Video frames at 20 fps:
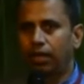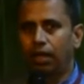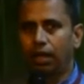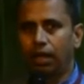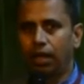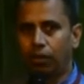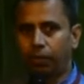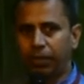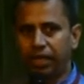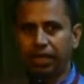
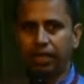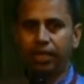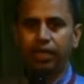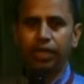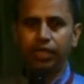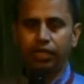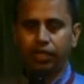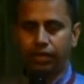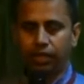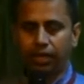Now, being a
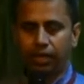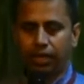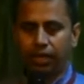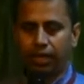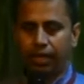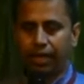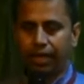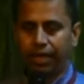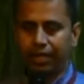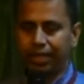teacher,
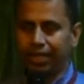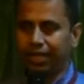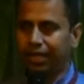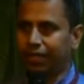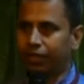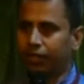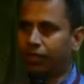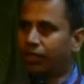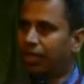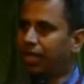I
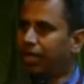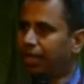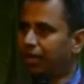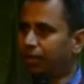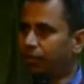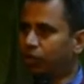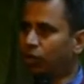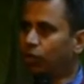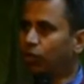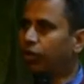think that there
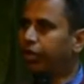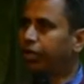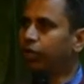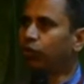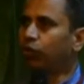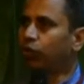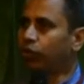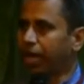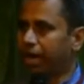can be only two